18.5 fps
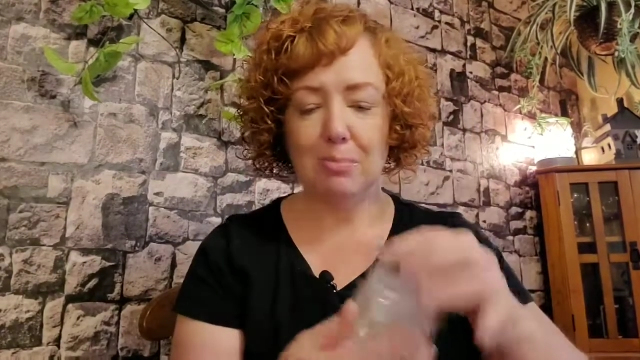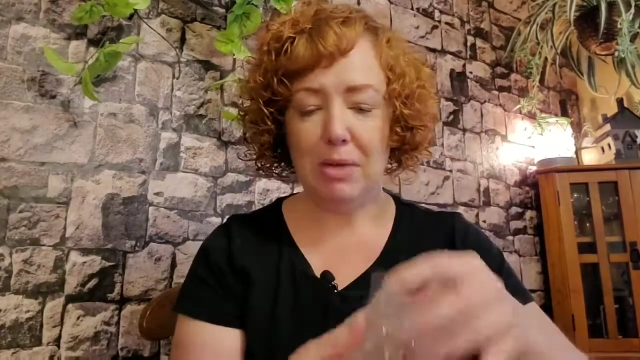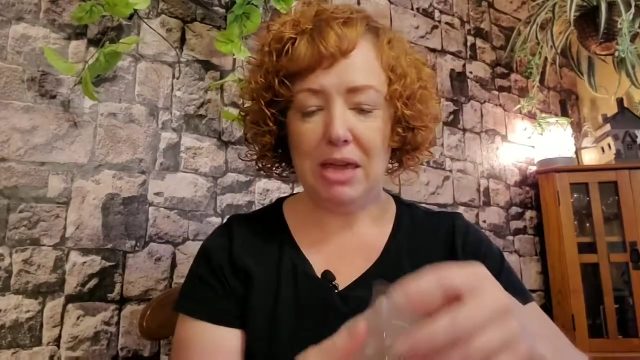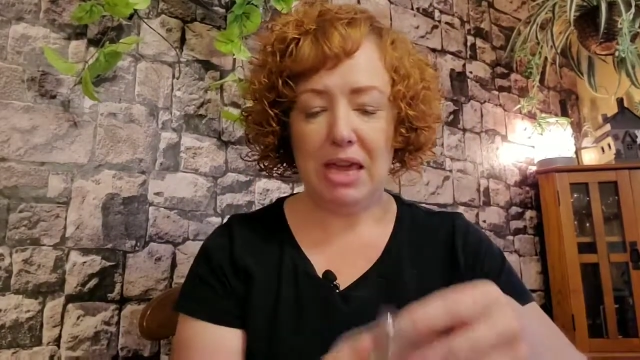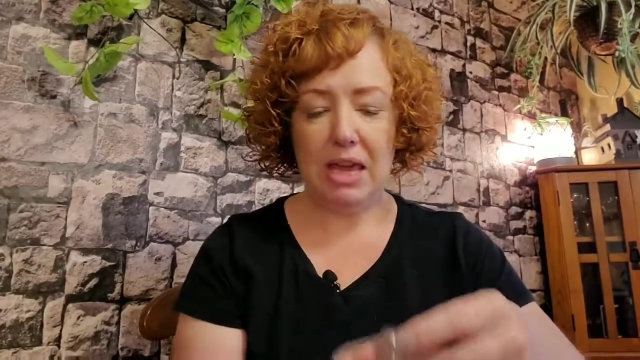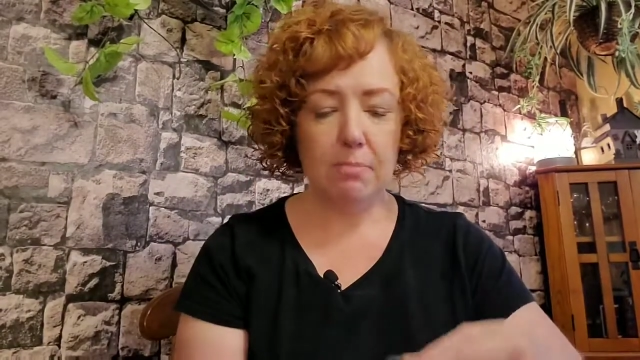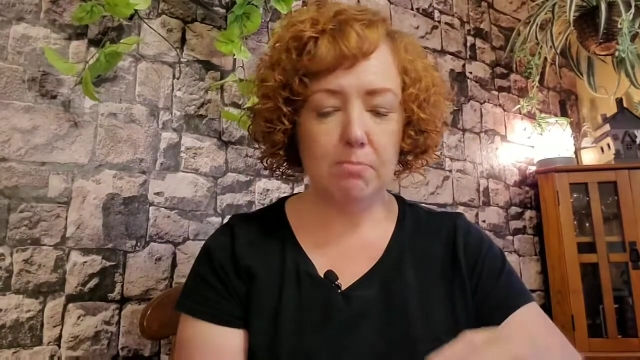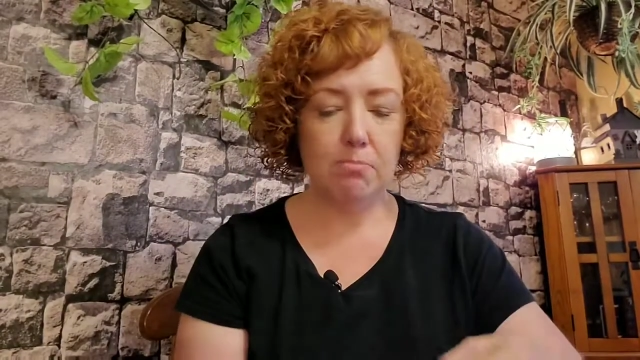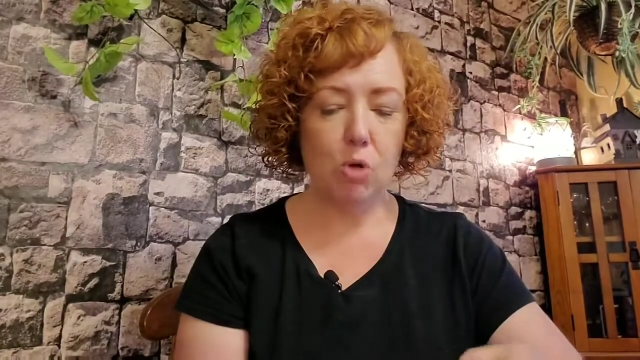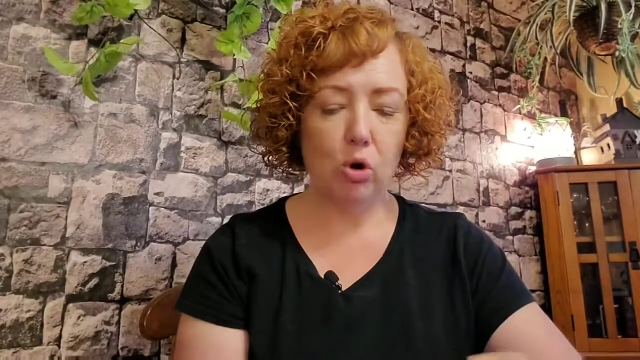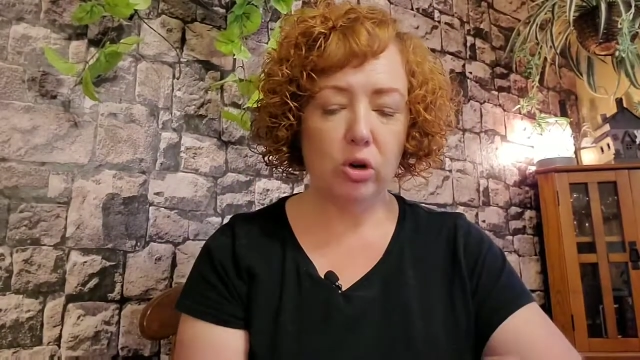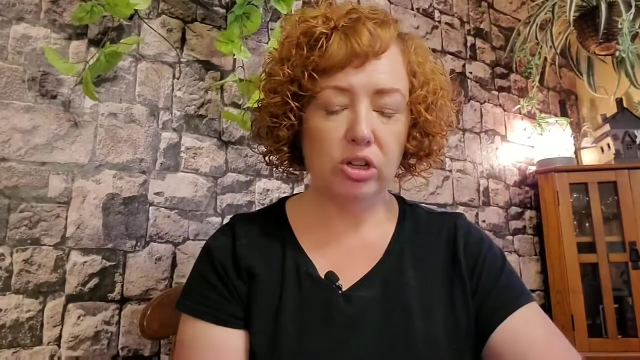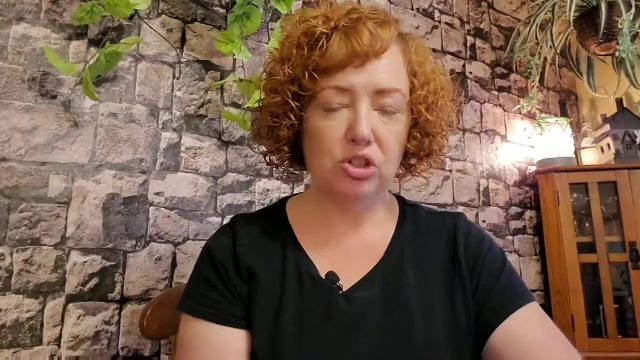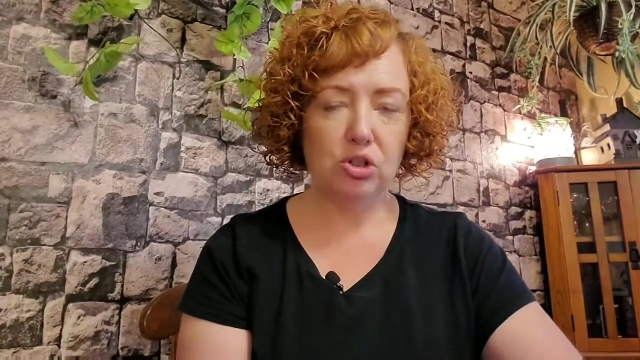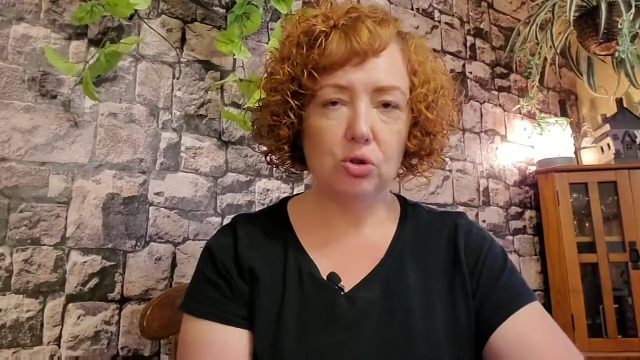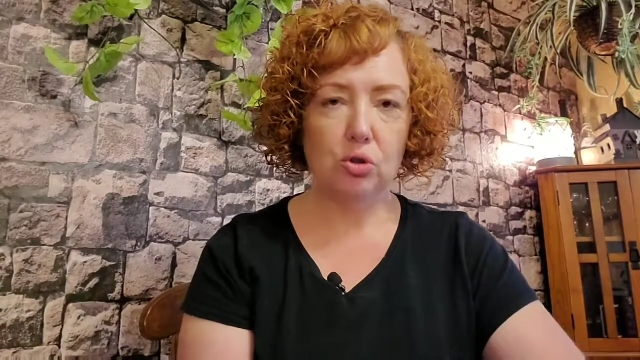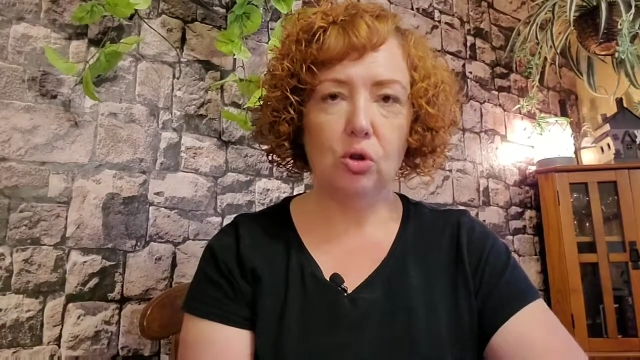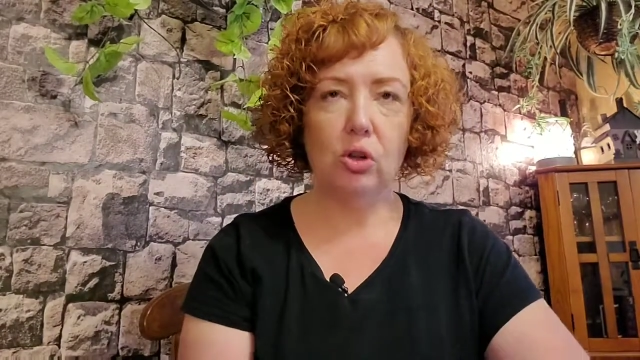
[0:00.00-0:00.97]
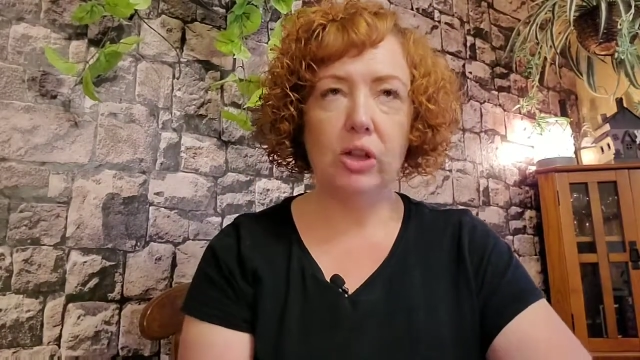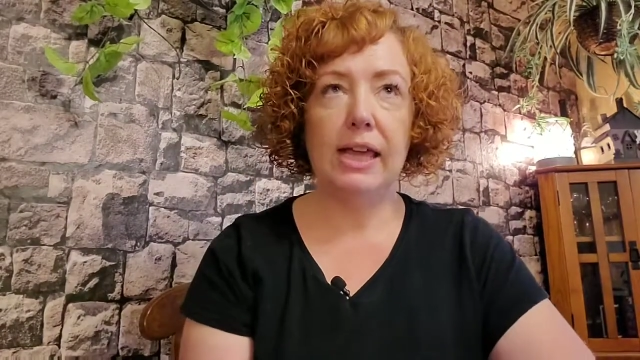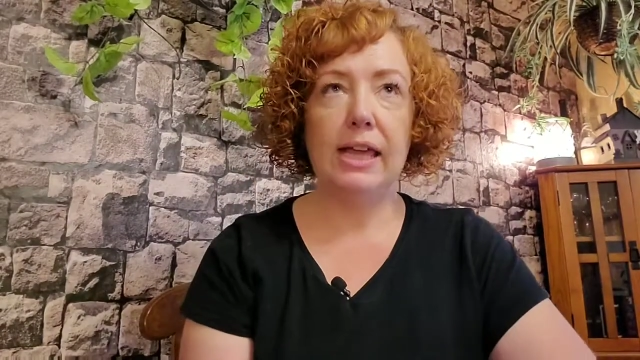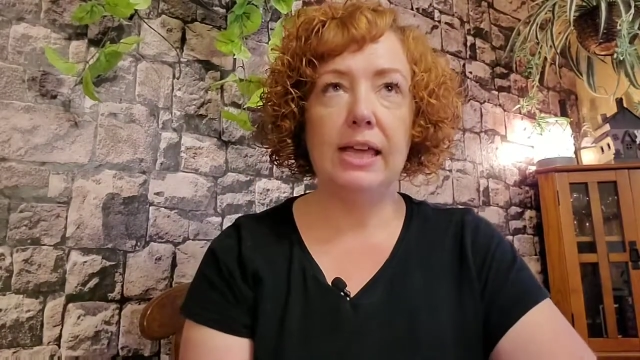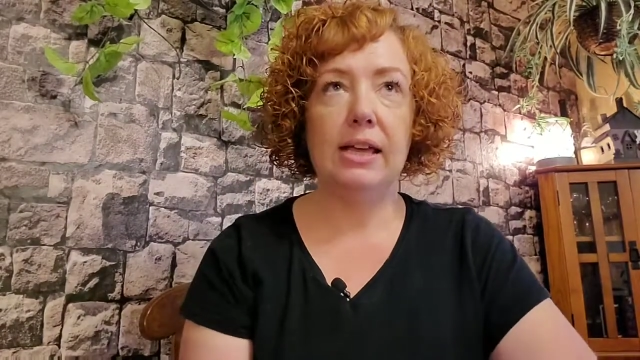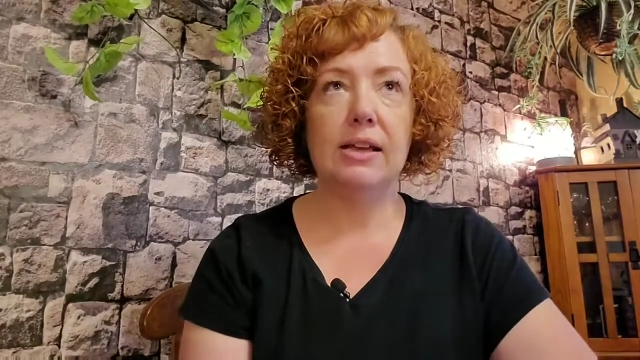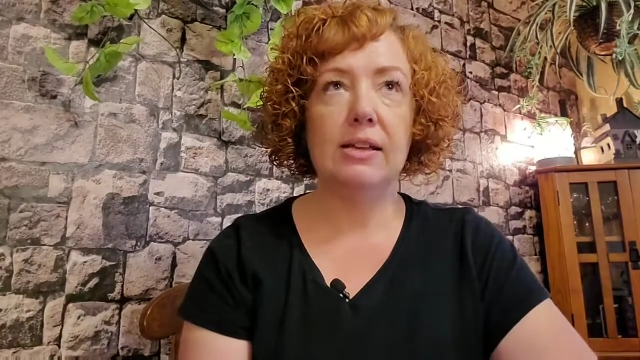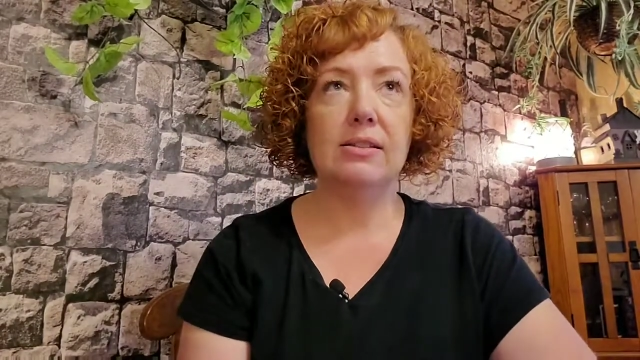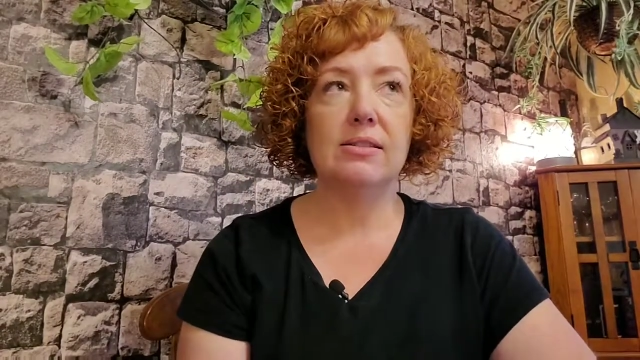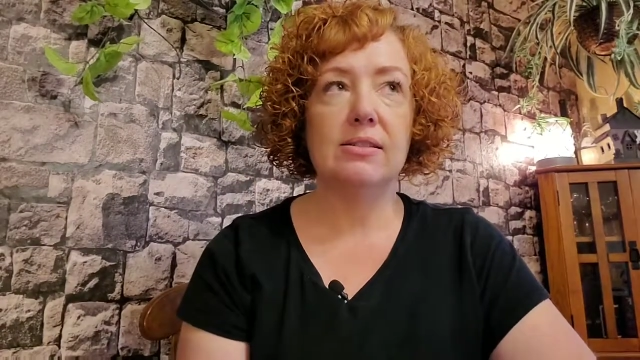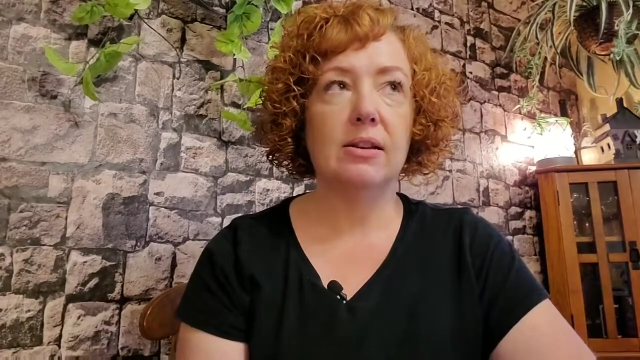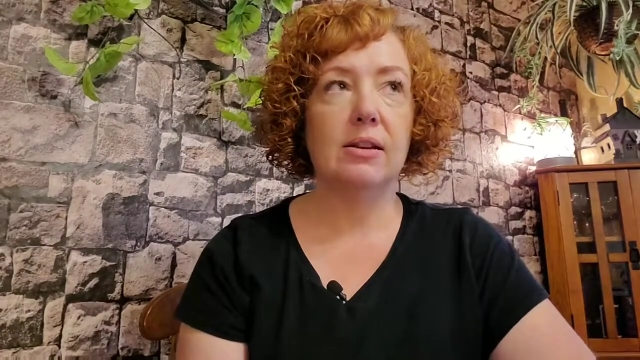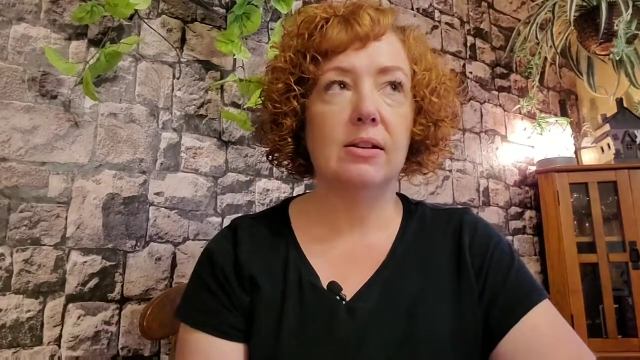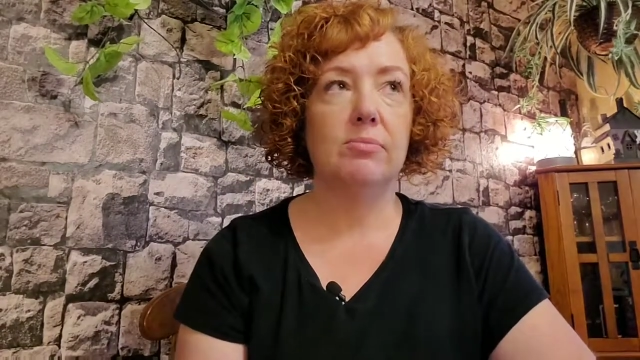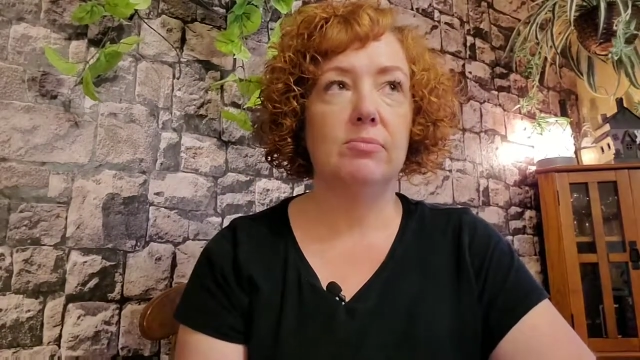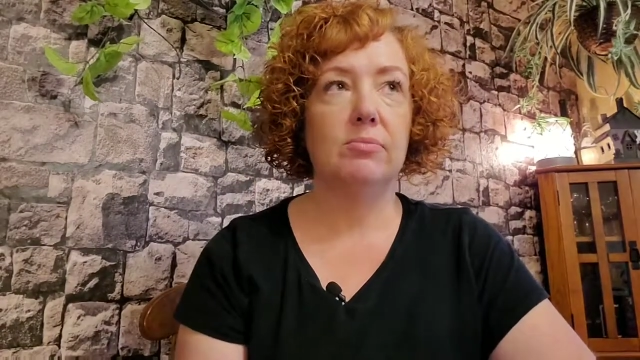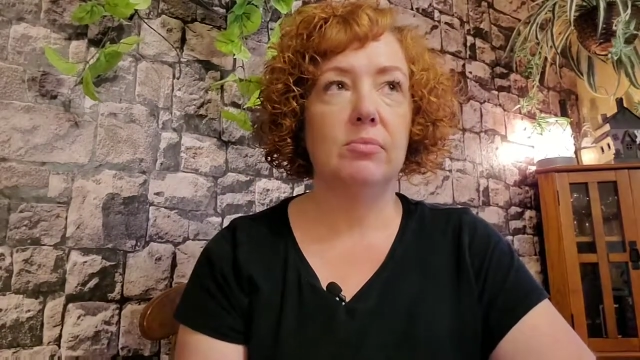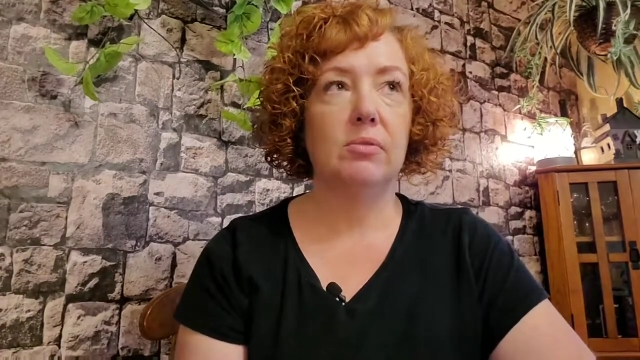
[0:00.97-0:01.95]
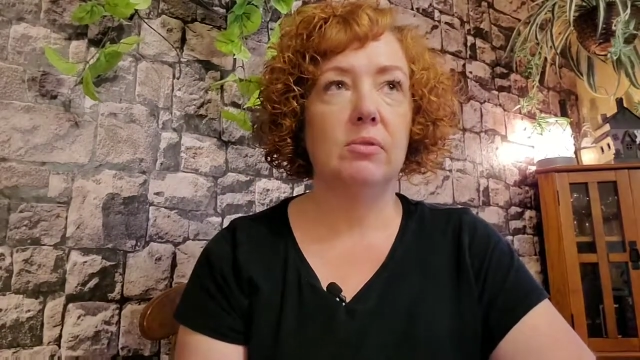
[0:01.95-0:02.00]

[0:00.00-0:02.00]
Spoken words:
To me, Mocha Doodle is